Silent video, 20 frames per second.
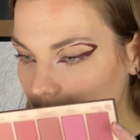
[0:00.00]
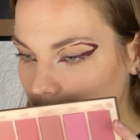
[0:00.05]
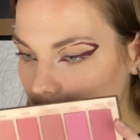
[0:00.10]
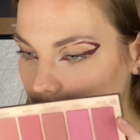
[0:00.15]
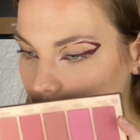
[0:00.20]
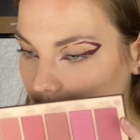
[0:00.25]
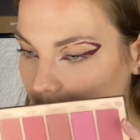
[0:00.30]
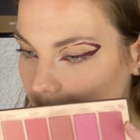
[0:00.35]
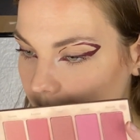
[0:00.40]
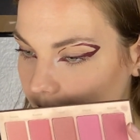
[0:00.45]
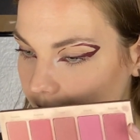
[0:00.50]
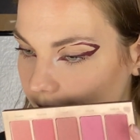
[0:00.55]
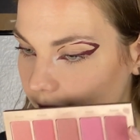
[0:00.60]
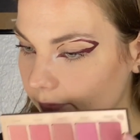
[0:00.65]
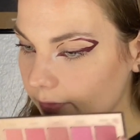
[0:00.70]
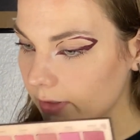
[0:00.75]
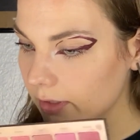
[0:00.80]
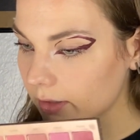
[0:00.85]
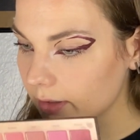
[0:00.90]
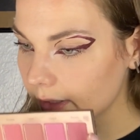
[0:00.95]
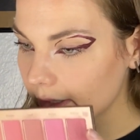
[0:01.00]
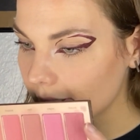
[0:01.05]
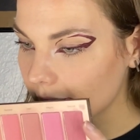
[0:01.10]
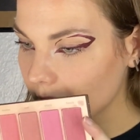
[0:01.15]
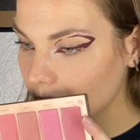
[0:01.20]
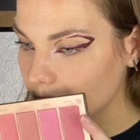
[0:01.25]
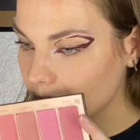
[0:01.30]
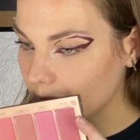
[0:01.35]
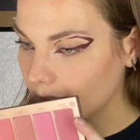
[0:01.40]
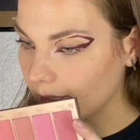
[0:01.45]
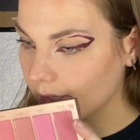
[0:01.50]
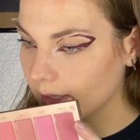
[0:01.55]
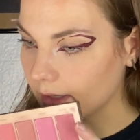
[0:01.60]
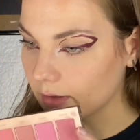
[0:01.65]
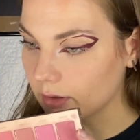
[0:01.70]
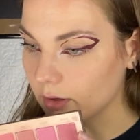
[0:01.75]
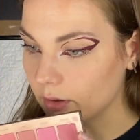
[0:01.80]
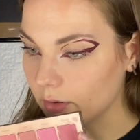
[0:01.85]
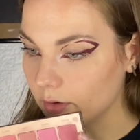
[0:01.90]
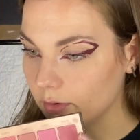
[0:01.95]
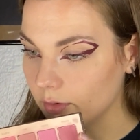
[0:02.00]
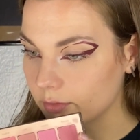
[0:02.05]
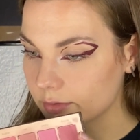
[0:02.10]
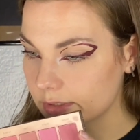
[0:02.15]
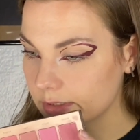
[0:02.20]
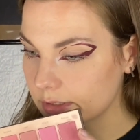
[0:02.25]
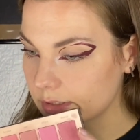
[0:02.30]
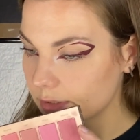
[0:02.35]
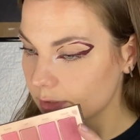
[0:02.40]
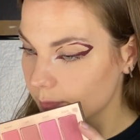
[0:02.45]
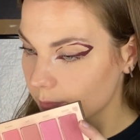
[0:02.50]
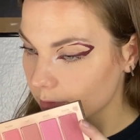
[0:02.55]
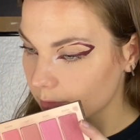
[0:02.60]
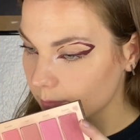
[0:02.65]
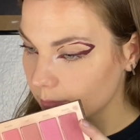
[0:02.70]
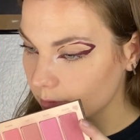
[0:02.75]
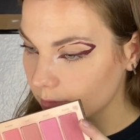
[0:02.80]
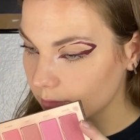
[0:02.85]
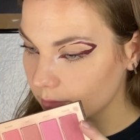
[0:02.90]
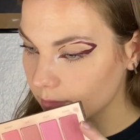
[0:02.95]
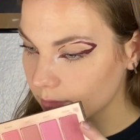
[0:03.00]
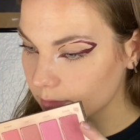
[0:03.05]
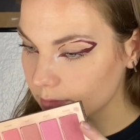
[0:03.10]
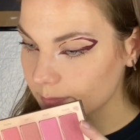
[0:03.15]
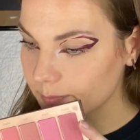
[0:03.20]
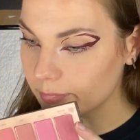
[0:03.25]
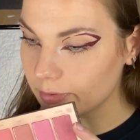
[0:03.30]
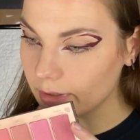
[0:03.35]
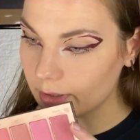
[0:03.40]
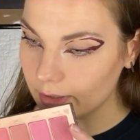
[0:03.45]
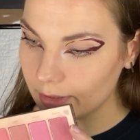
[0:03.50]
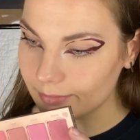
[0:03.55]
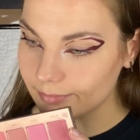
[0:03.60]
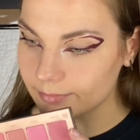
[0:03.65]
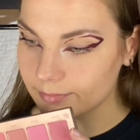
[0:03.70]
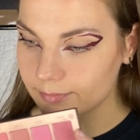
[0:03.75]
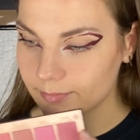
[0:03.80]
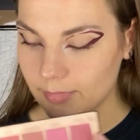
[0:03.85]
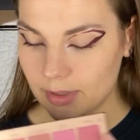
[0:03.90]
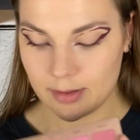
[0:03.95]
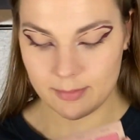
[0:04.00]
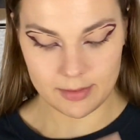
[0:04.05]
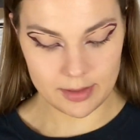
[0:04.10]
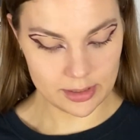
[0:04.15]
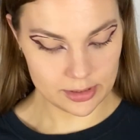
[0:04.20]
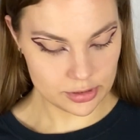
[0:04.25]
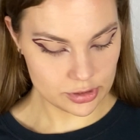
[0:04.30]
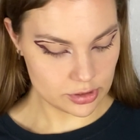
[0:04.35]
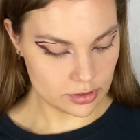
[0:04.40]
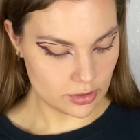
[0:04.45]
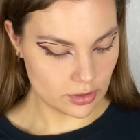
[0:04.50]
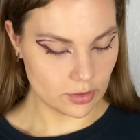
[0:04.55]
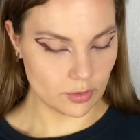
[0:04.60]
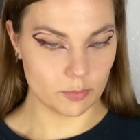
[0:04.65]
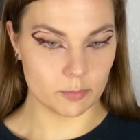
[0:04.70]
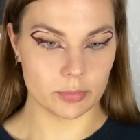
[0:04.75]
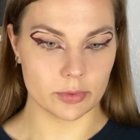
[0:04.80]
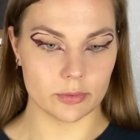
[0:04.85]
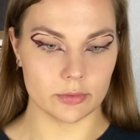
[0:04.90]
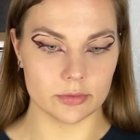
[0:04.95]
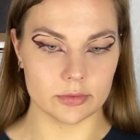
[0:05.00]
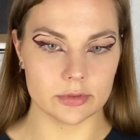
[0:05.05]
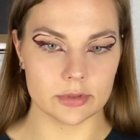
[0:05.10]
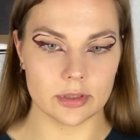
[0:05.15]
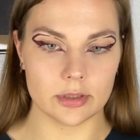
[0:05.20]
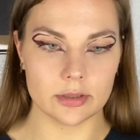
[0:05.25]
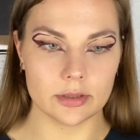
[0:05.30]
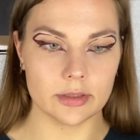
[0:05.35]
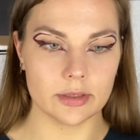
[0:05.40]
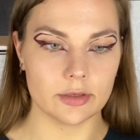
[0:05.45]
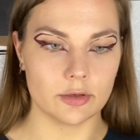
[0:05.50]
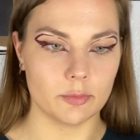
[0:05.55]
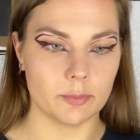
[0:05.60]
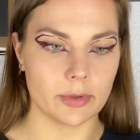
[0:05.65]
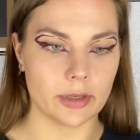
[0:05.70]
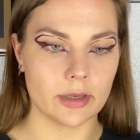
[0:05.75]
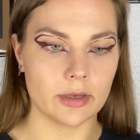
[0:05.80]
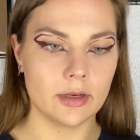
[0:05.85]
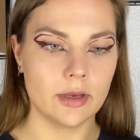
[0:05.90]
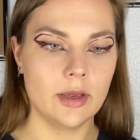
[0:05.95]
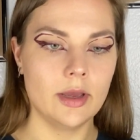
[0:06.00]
but I feel like I can't go super bold, but maybe I should go bold a little bit.